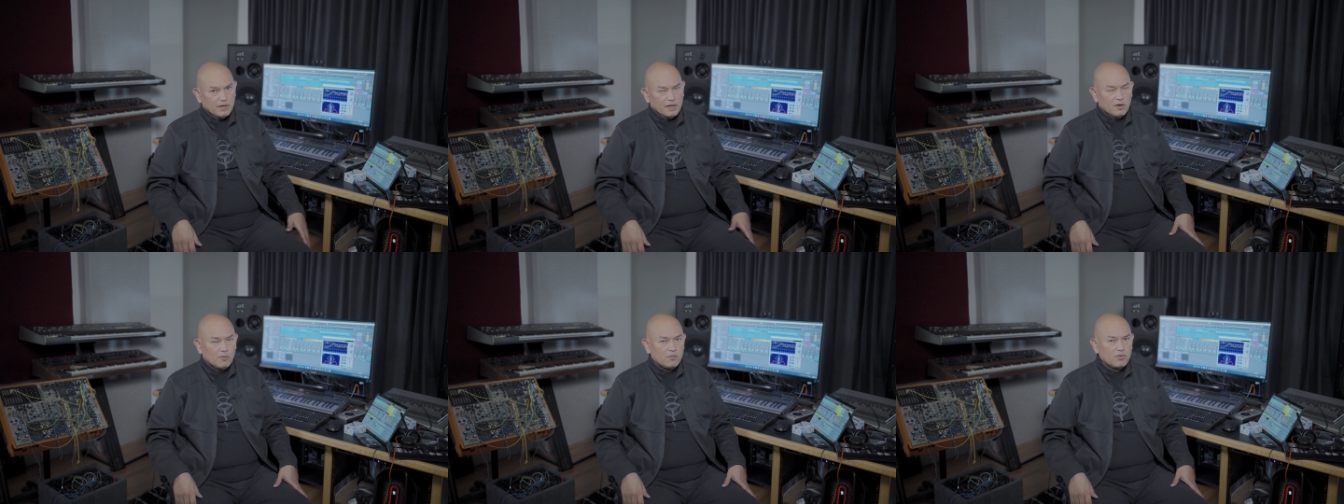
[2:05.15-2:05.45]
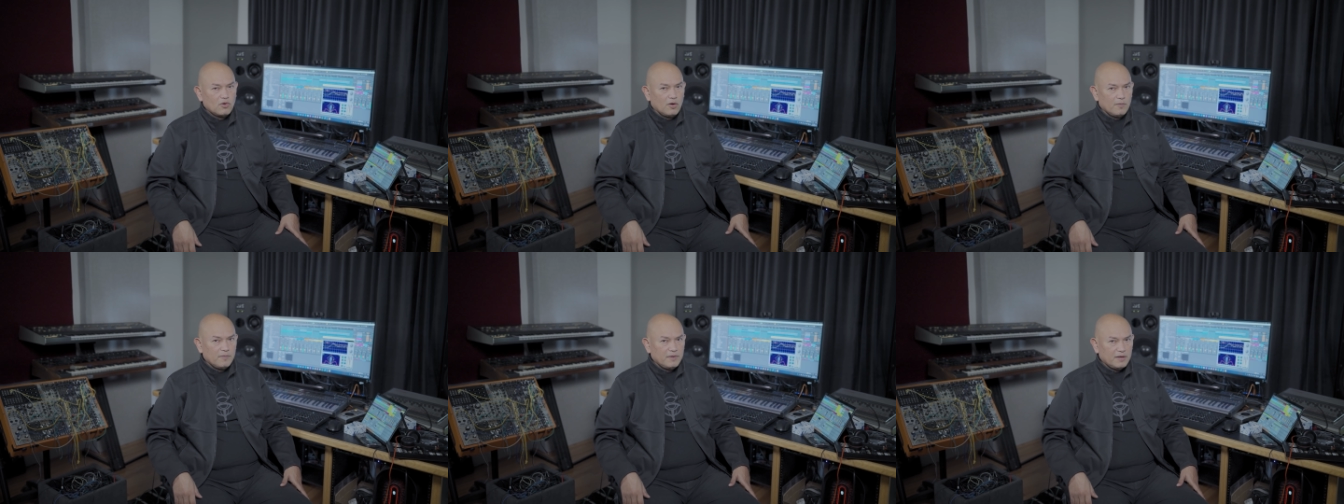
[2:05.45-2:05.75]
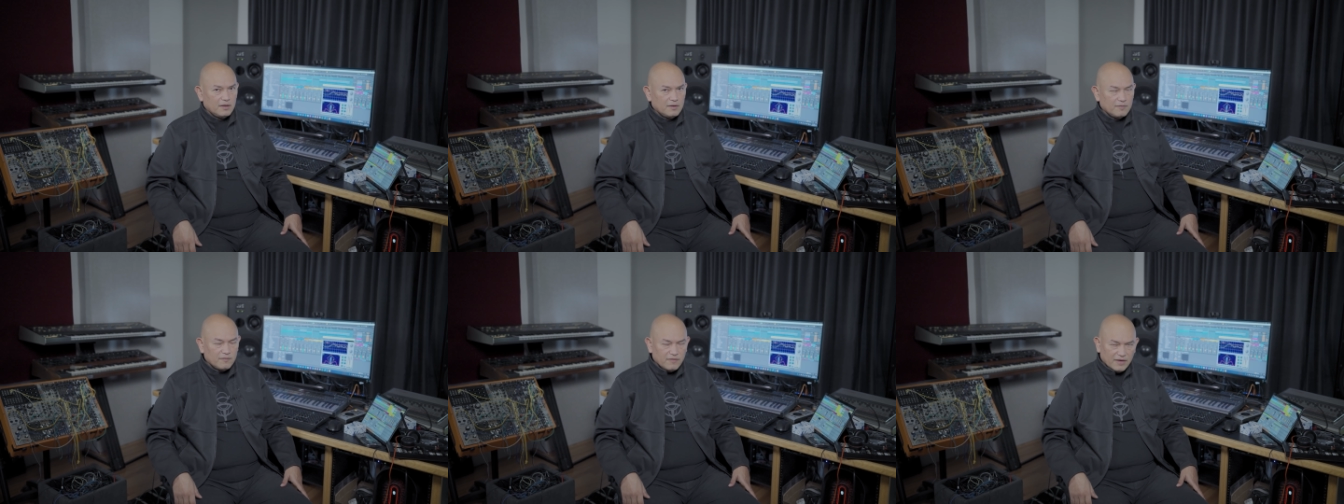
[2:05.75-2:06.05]
the
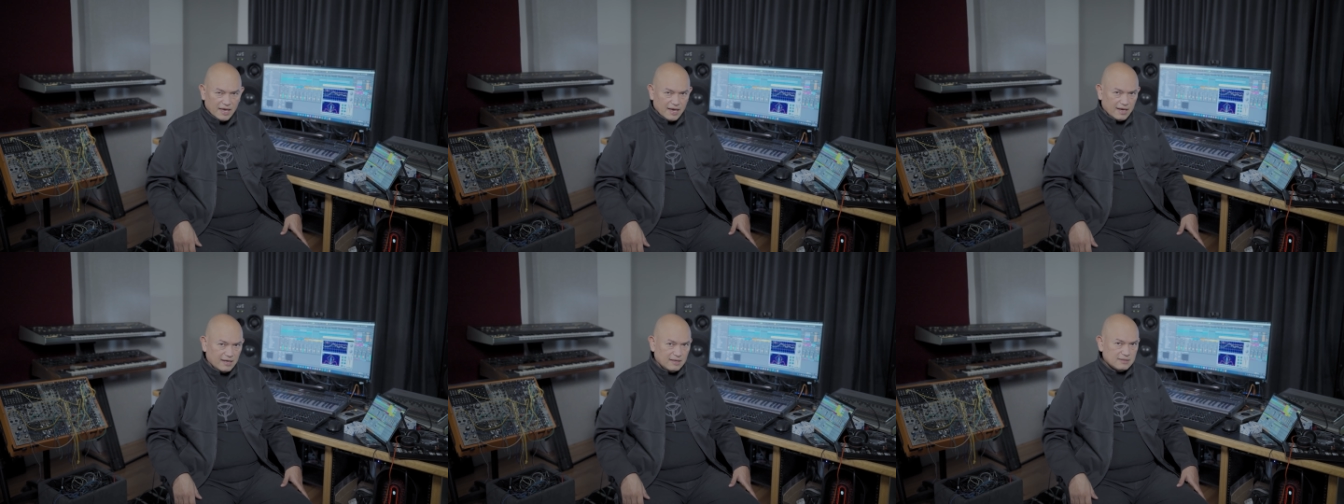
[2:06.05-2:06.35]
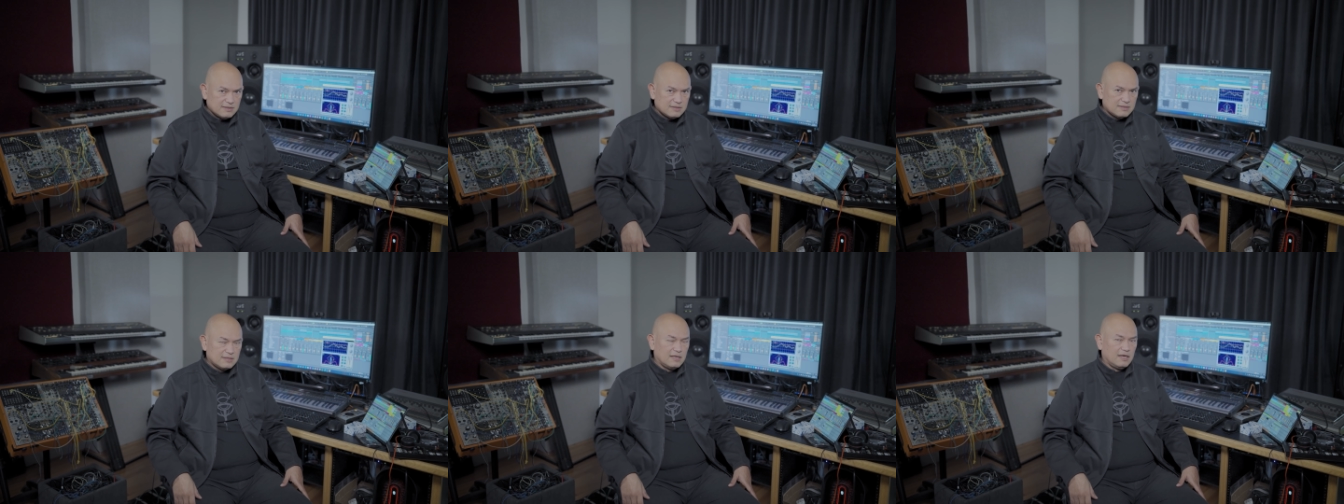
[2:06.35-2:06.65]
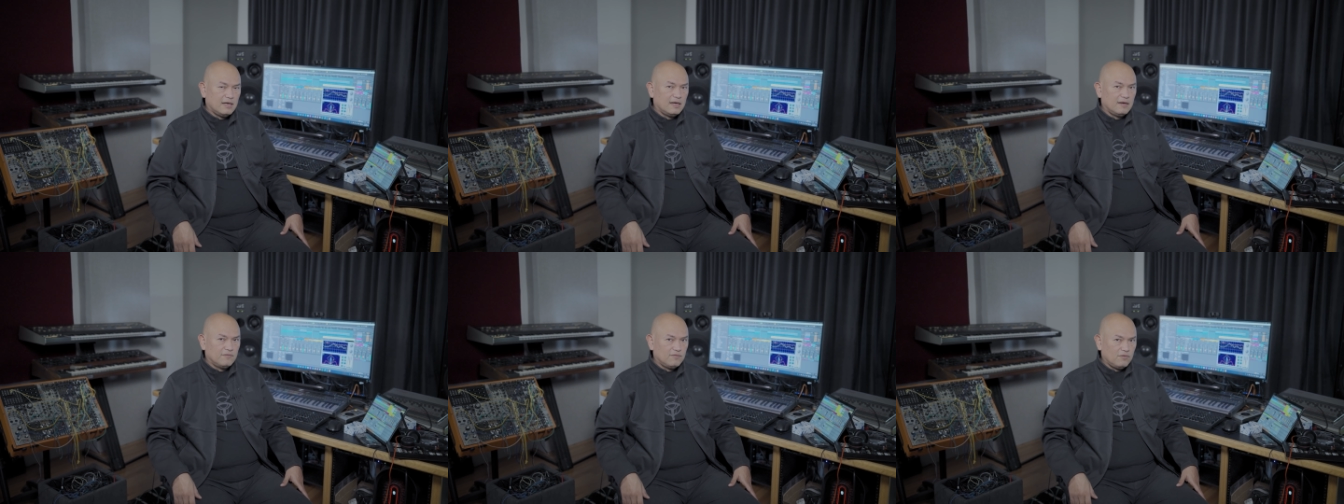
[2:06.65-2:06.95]
upcoming VAs
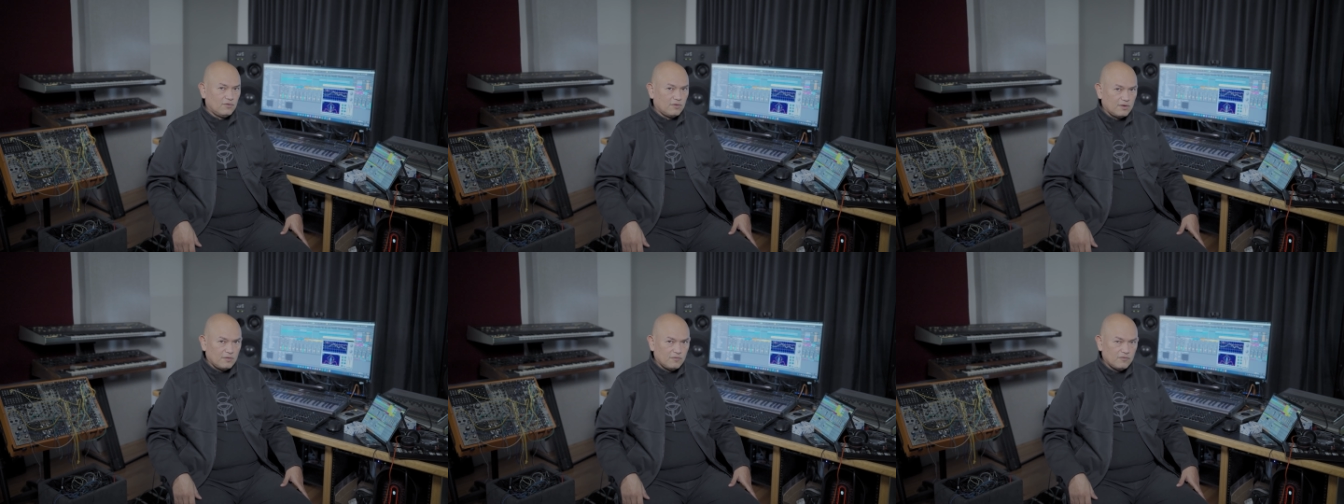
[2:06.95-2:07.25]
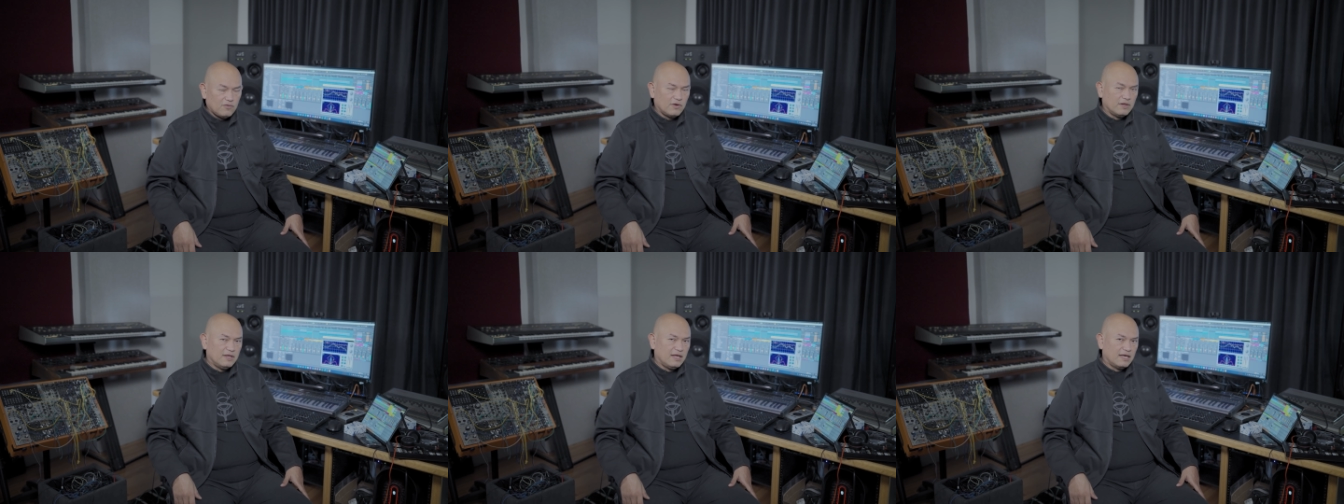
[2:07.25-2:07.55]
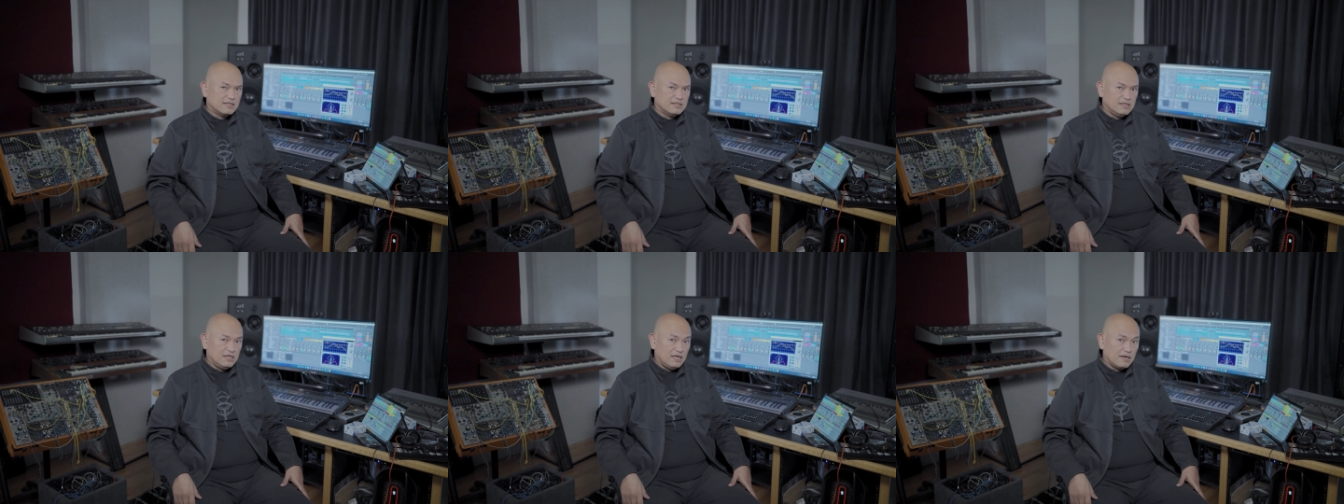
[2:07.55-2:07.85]
uh, for for
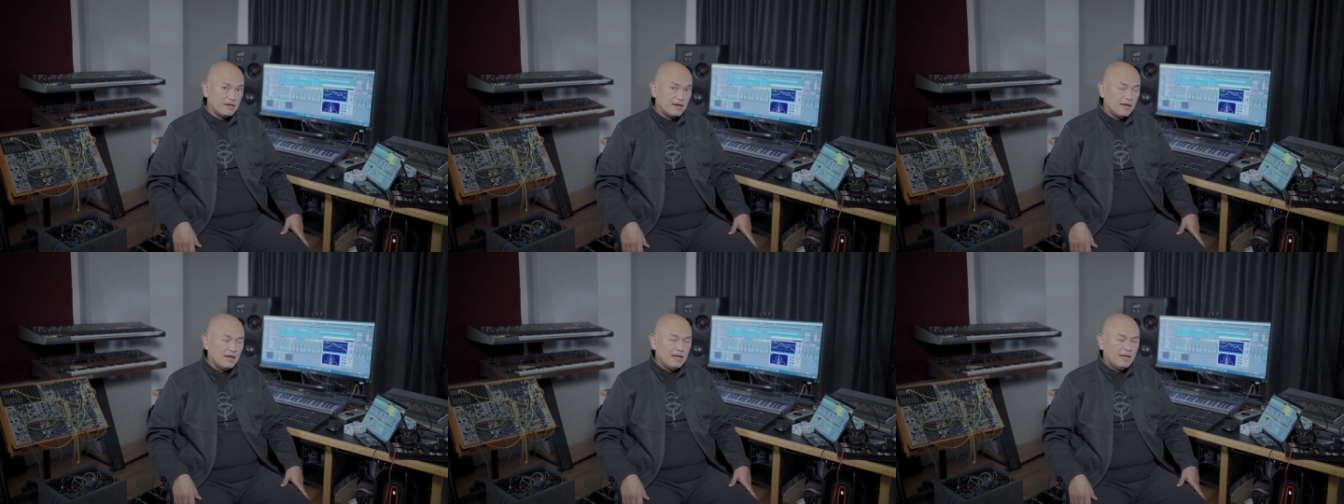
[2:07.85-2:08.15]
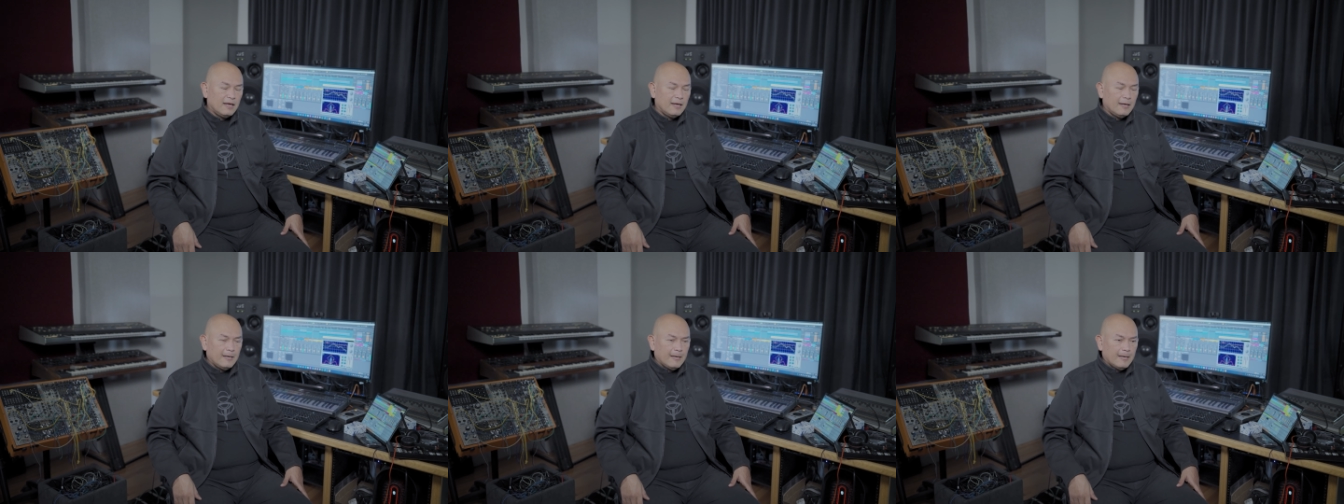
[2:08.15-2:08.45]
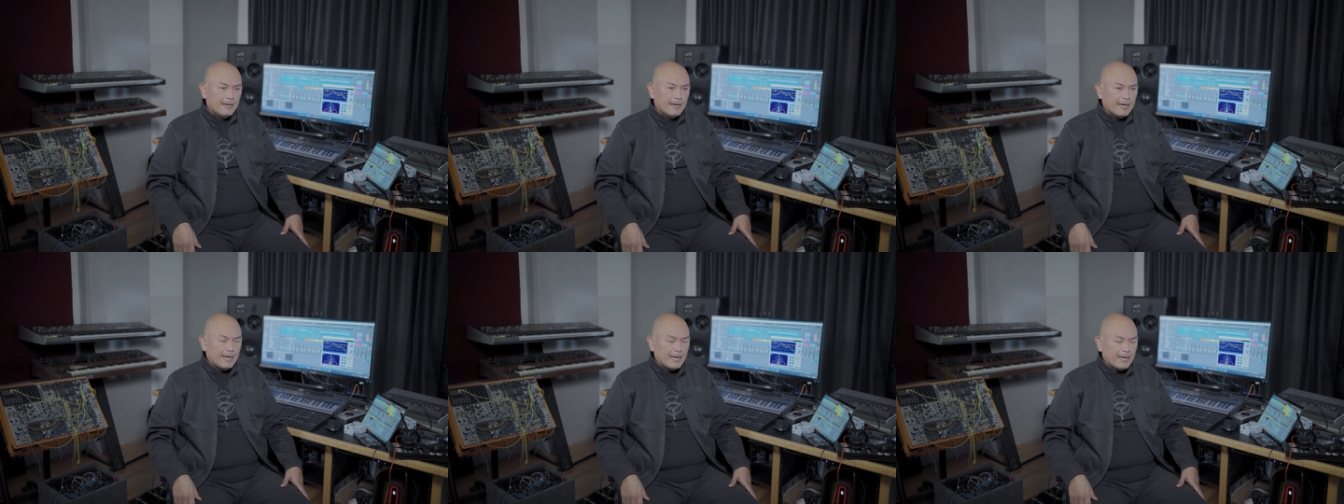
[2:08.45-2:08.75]
next year.
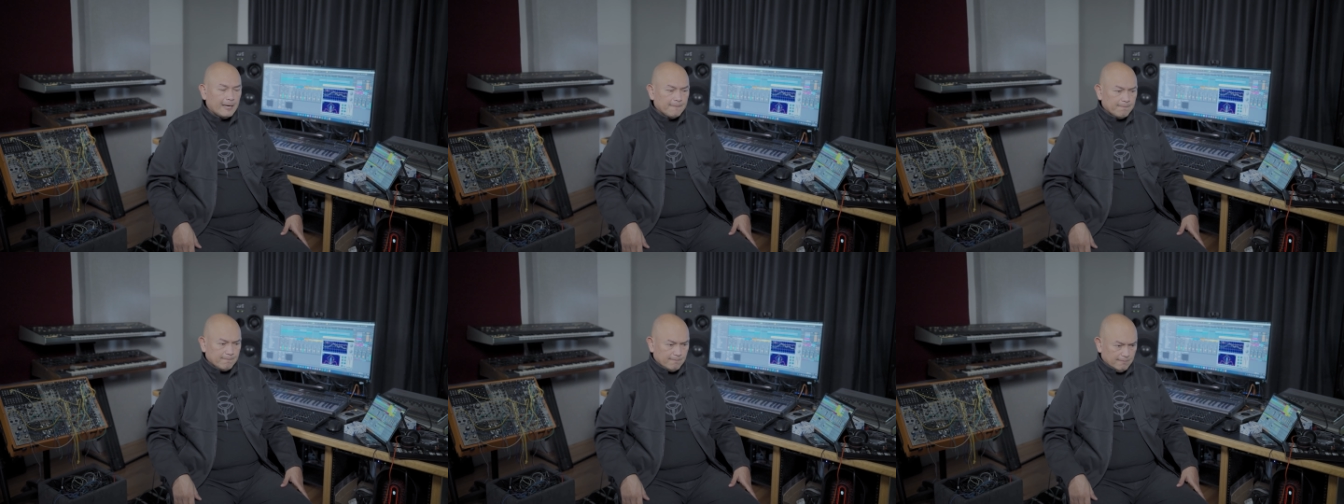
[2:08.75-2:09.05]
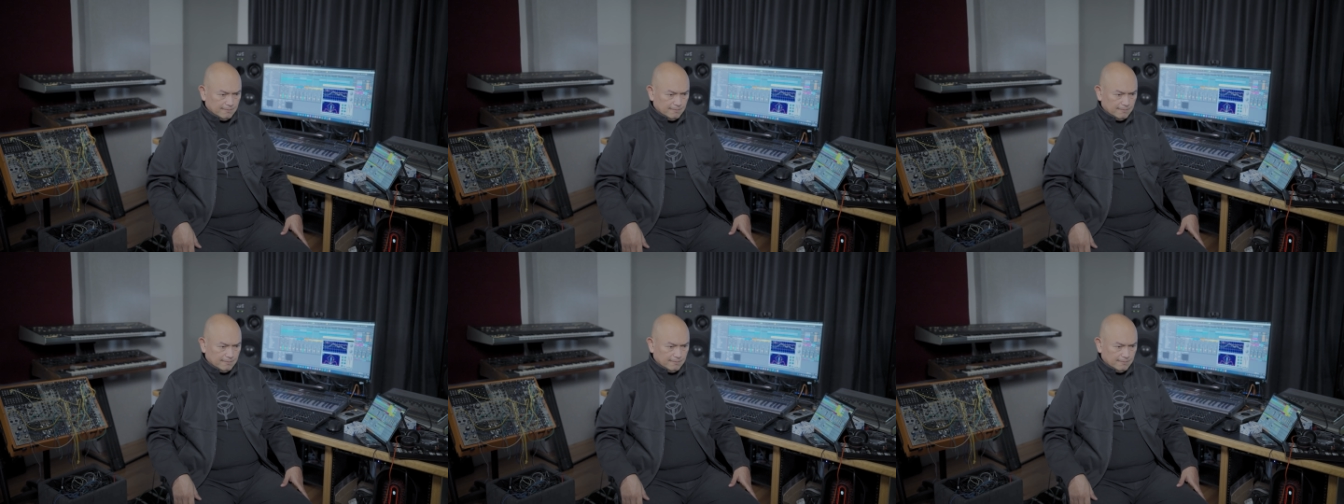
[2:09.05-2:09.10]
Um,